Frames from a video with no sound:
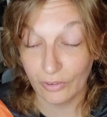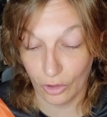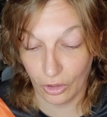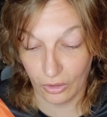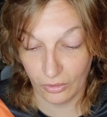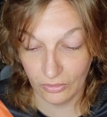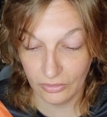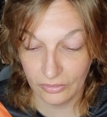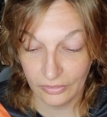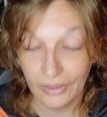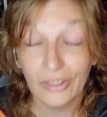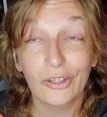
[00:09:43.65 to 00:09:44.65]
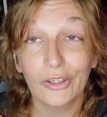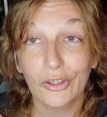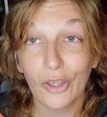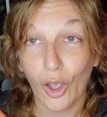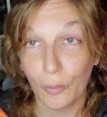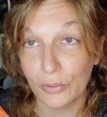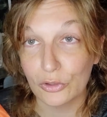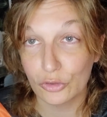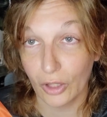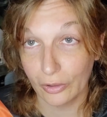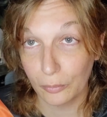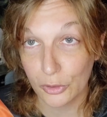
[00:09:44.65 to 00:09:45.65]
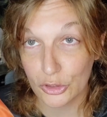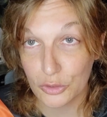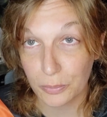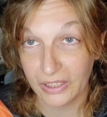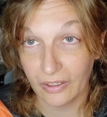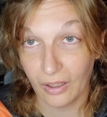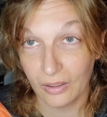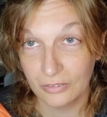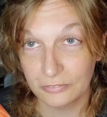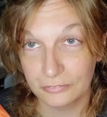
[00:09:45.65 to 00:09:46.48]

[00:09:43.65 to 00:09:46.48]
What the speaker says: all. Come and try to push me off.